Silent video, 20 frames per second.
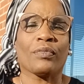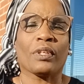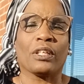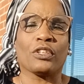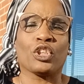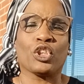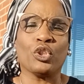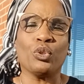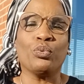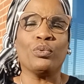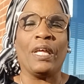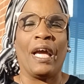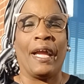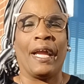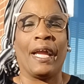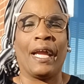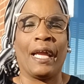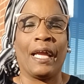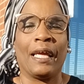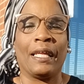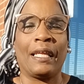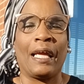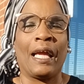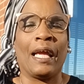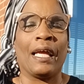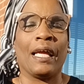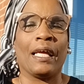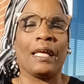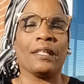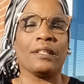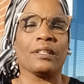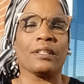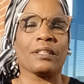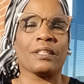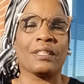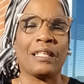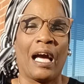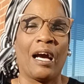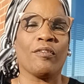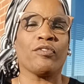Sudan and
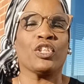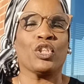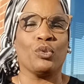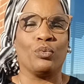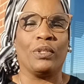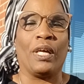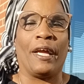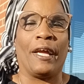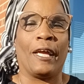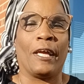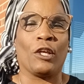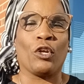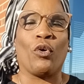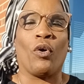South Sudan,